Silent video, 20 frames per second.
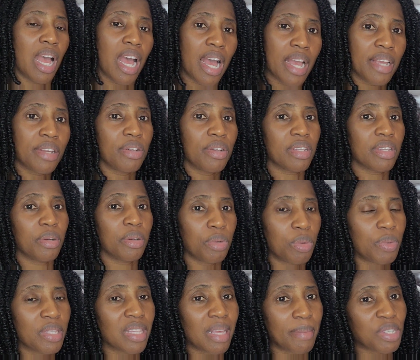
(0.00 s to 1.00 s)
I got a role
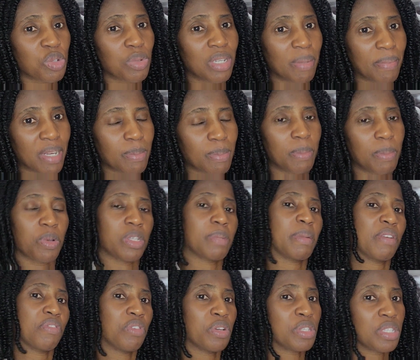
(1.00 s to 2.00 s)
with chemistry department because
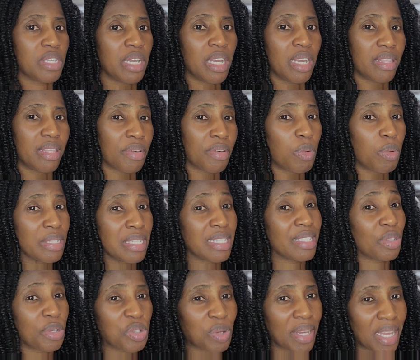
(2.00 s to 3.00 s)
my first degree was in
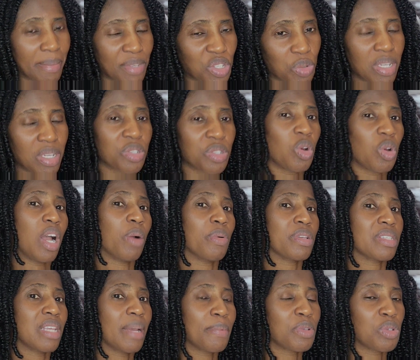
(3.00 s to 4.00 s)
industrial chemistry. So I
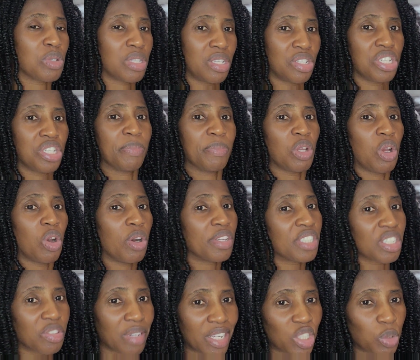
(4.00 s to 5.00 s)
was able to teach
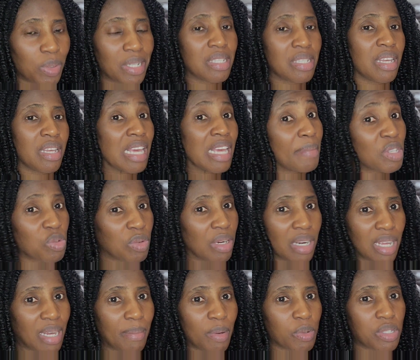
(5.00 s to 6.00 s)
undergraduate chemistry
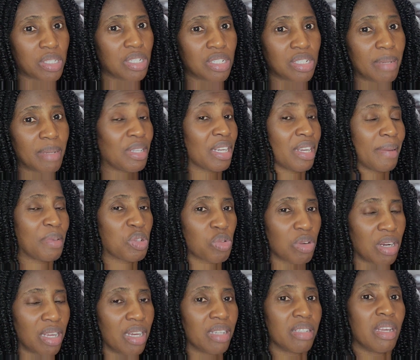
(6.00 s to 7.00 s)
lab. I was teaching them their
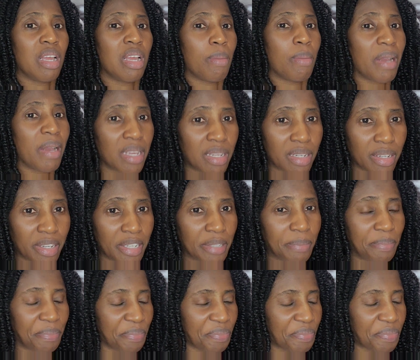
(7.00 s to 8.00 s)
chemistry lab, marking
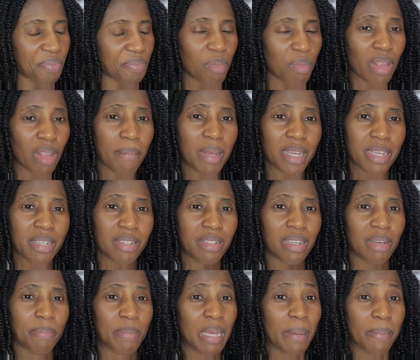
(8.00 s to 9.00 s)

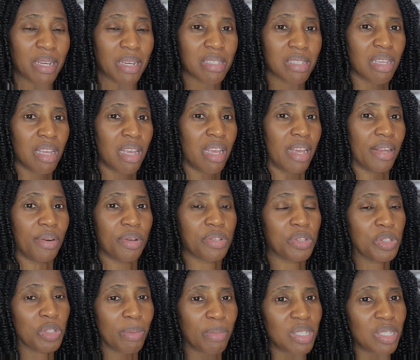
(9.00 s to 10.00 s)
their papers, and also
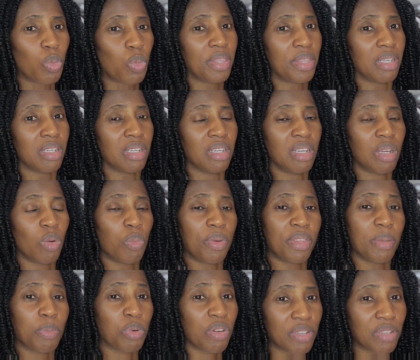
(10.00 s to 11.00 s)
submitting with
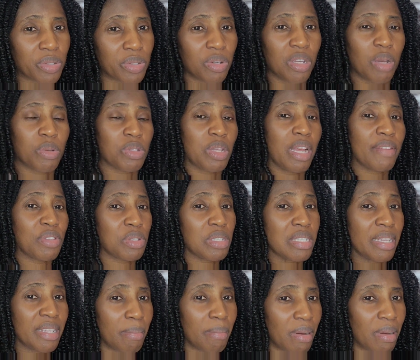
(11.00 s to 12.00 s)
the professor. I also had to
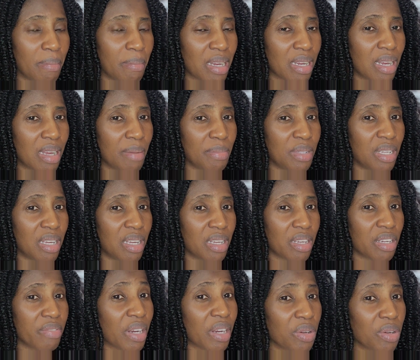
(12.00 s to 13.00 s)
send them their
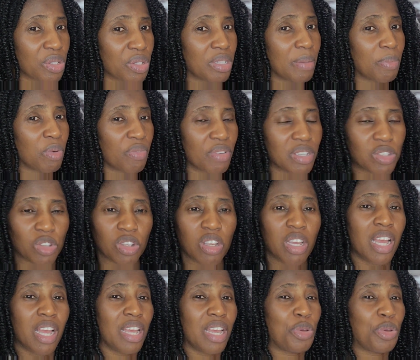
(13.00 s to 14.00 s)
records to the professor.
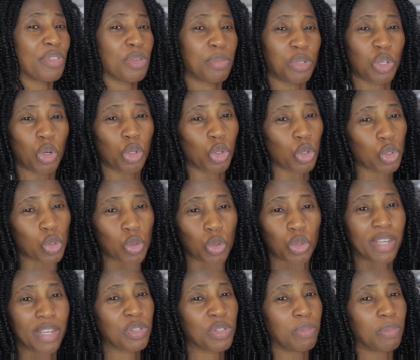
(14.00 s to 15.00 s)
You have to be on your toes.
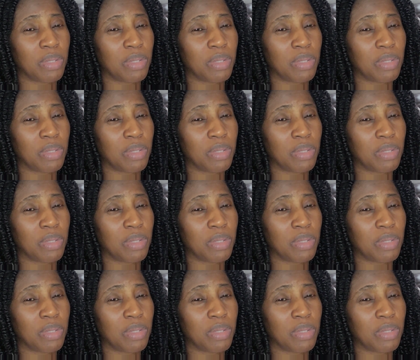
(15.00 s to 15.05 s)
You